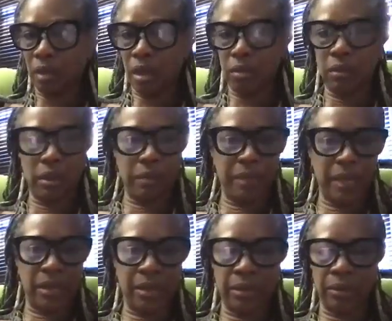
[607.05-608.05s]
I'm going to make
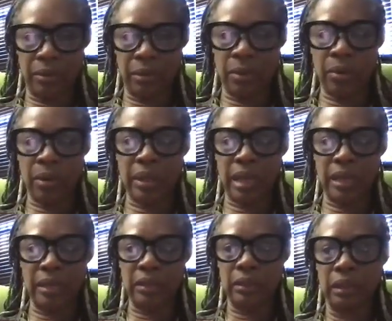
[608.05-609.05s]
a note. Hold on,
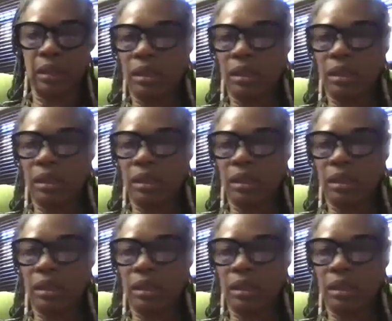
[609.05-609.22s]
guys.